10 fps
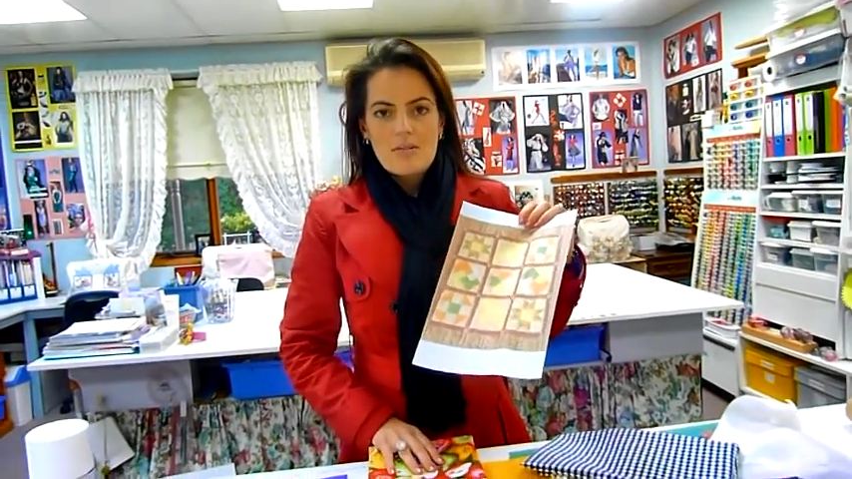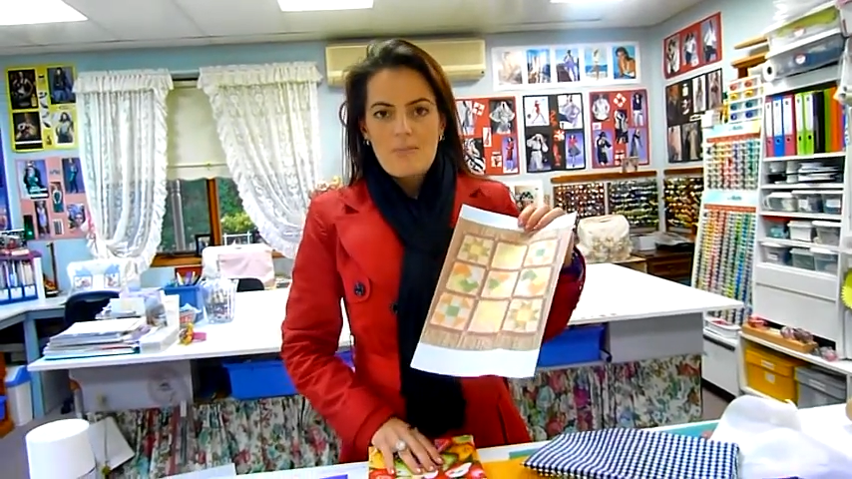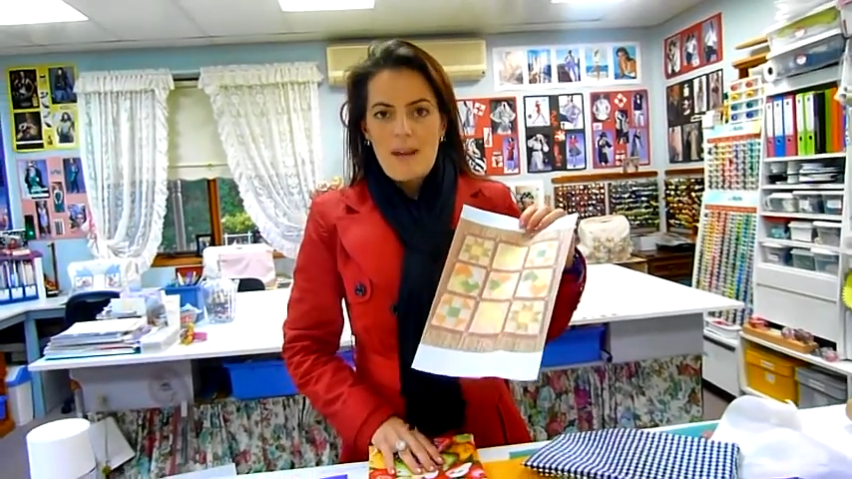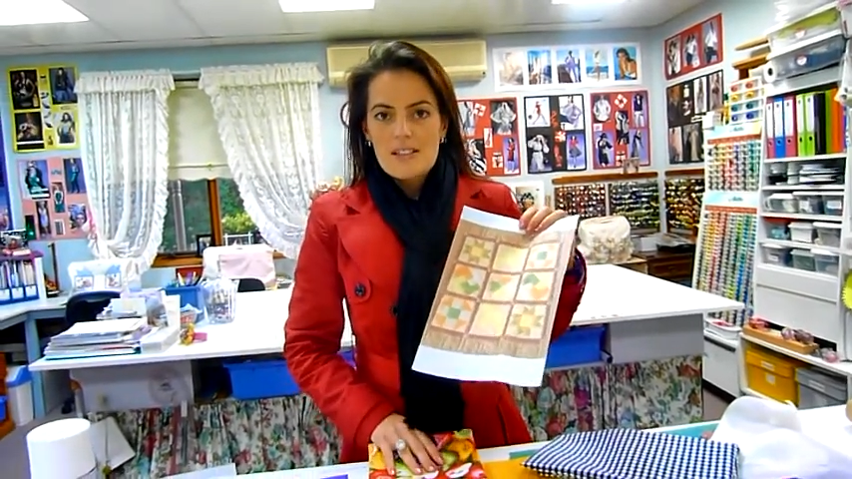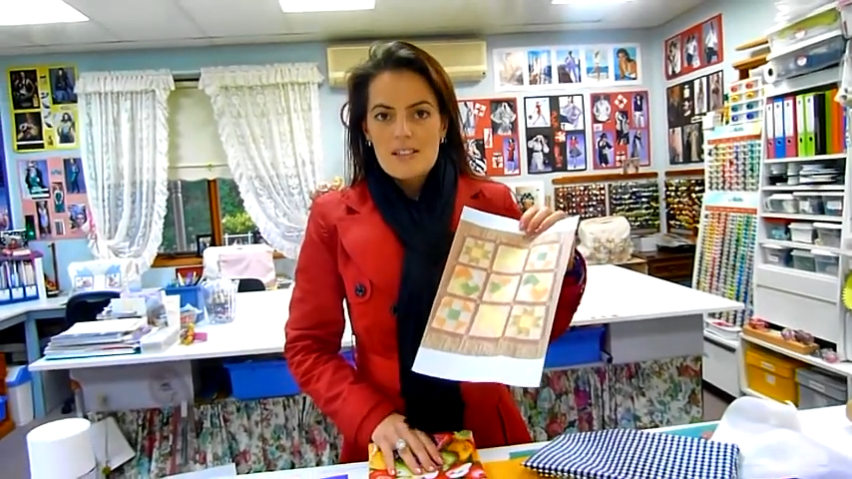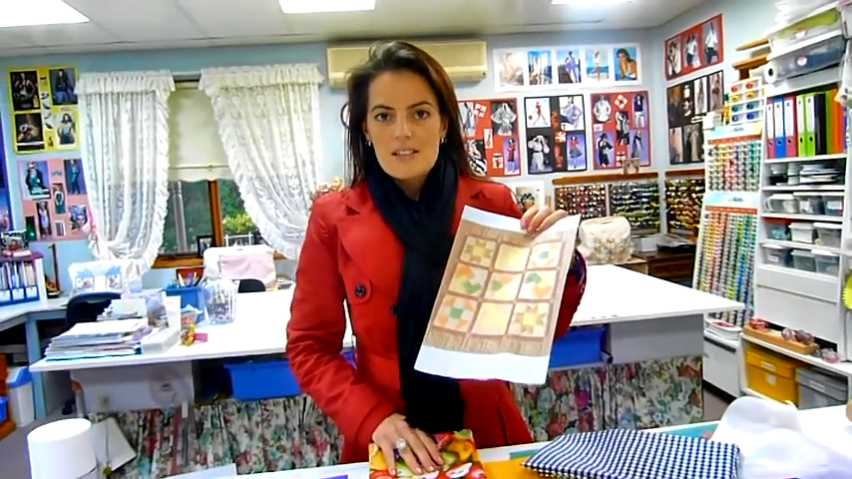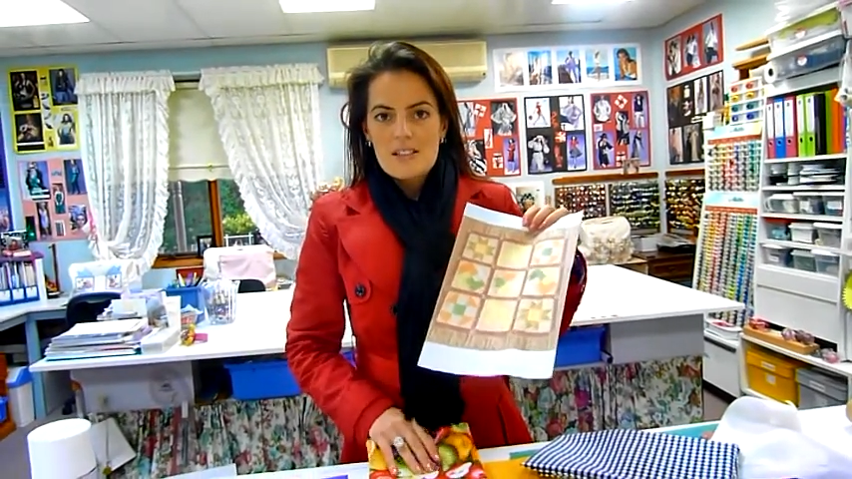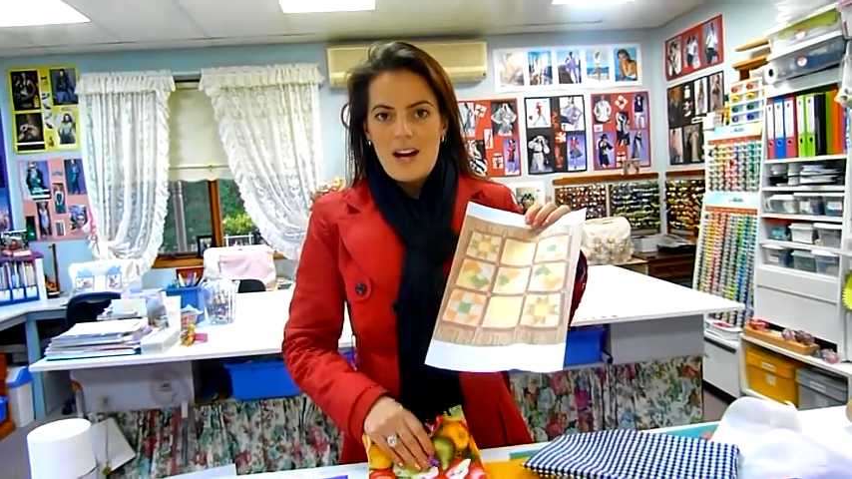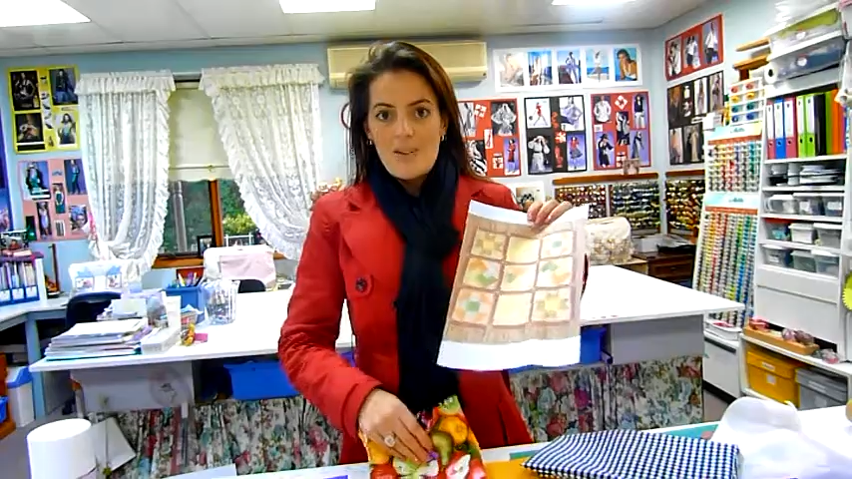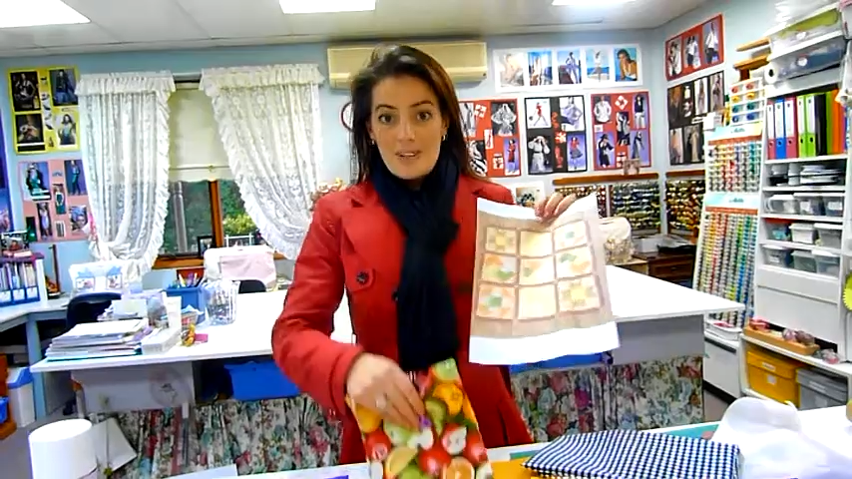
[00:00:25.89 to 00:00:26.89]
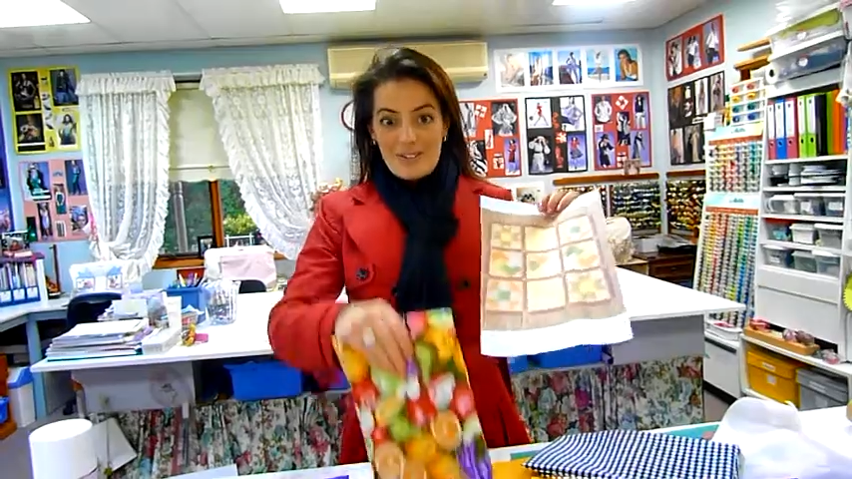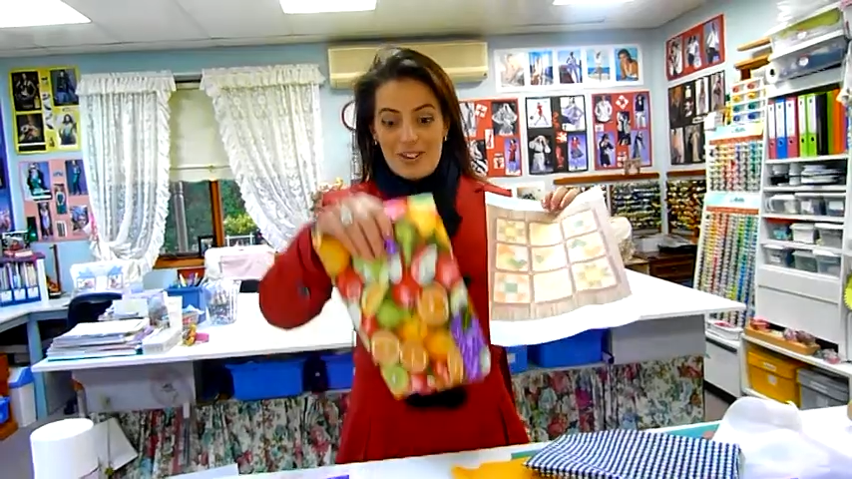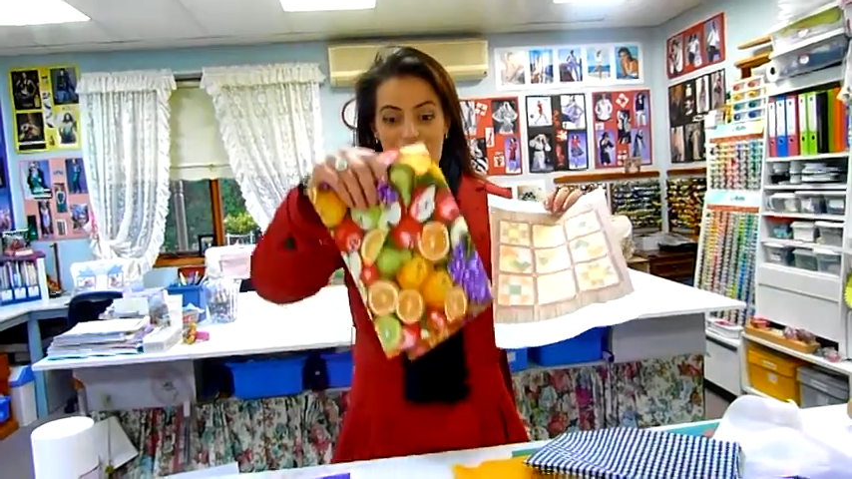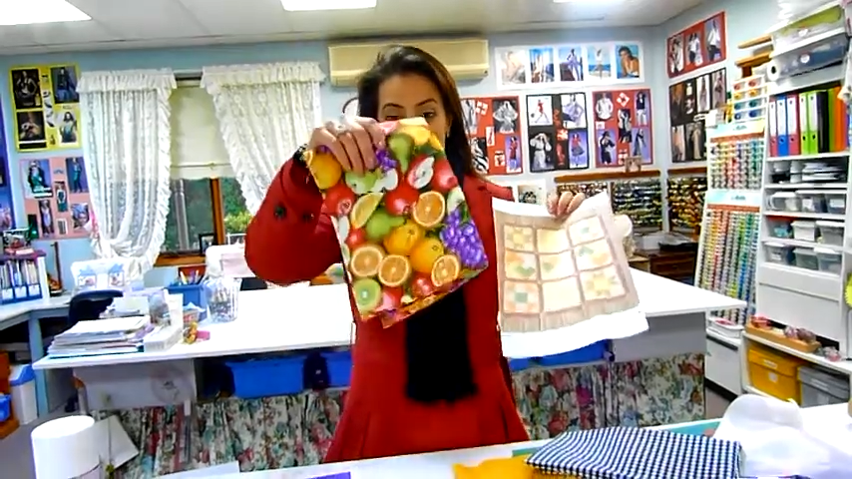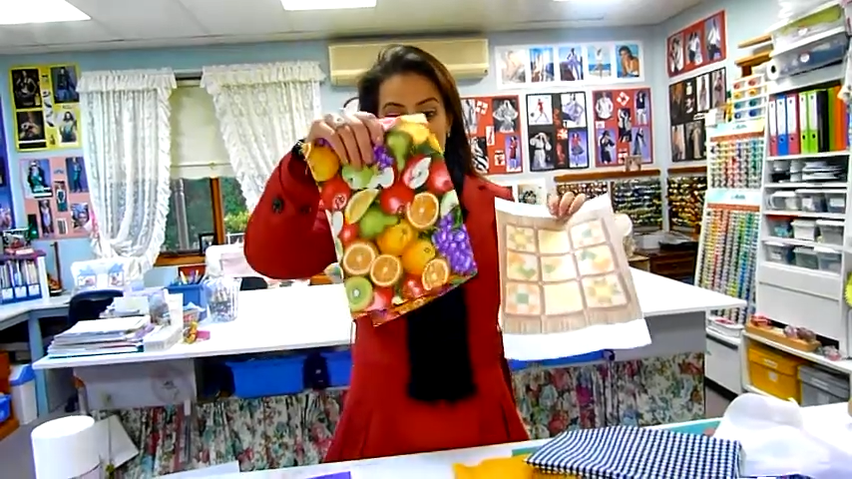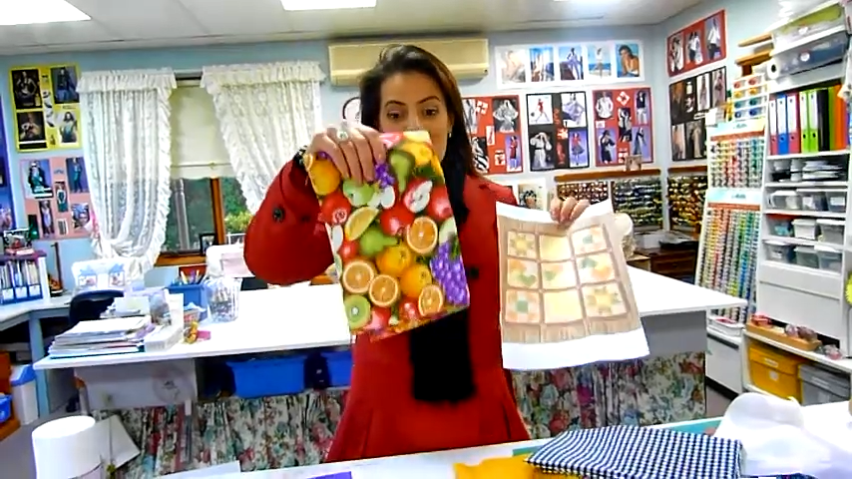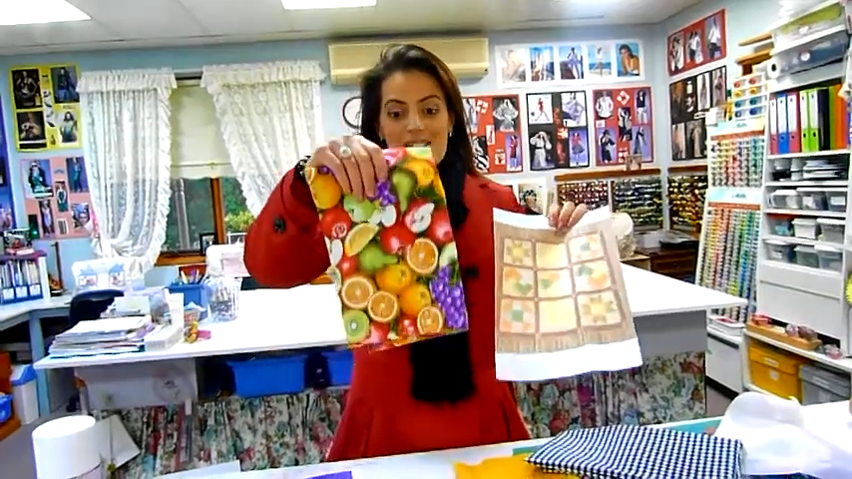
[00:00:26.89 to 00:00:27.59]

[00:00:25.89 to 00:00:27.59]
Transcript: best to start with first.